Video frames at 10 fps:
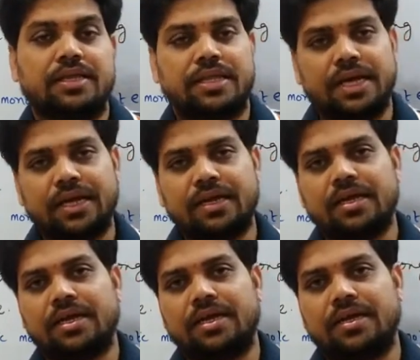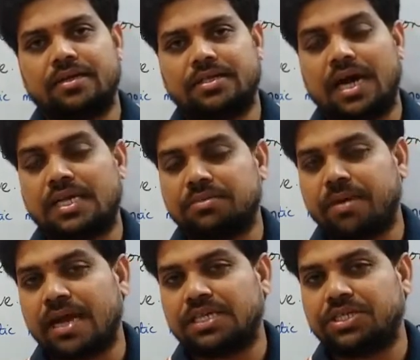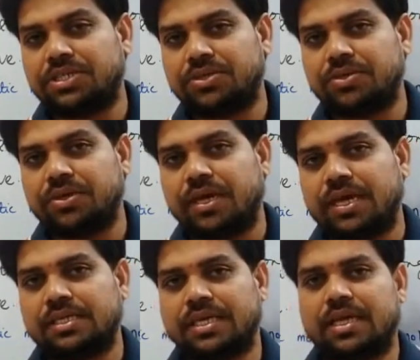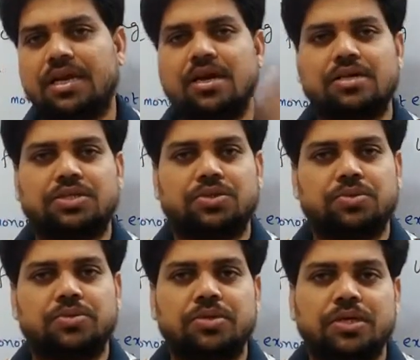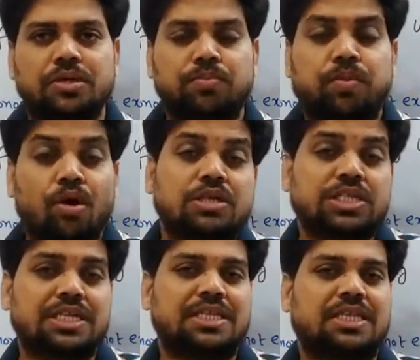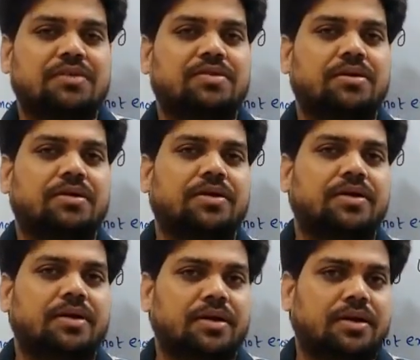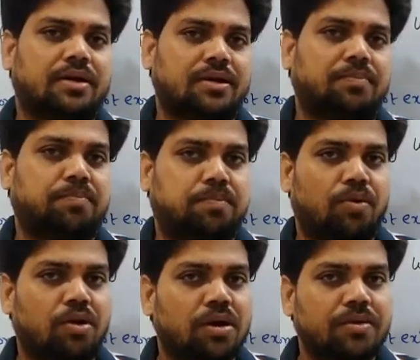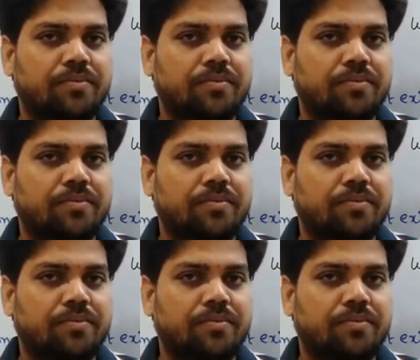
There charge magnitude is analogous to pole strength of the pole,